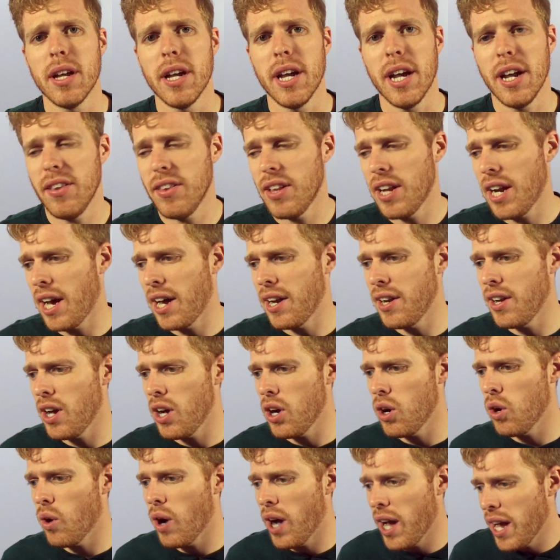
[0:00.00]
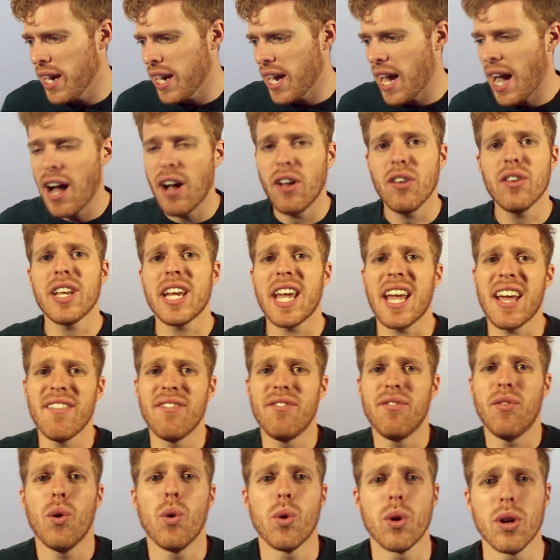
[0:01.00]
and then I know, hey, I only
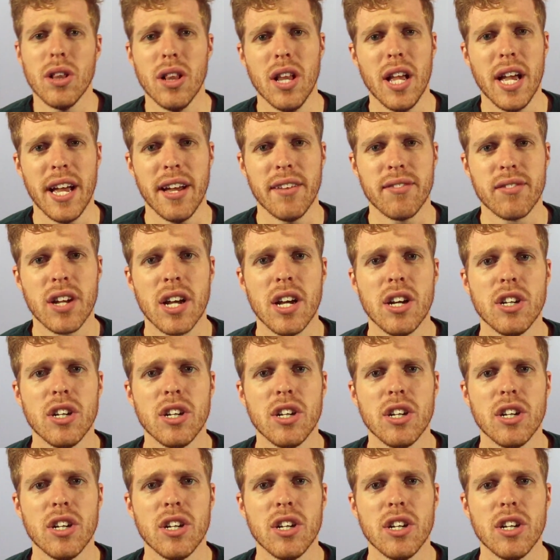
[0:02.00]
have 4 left,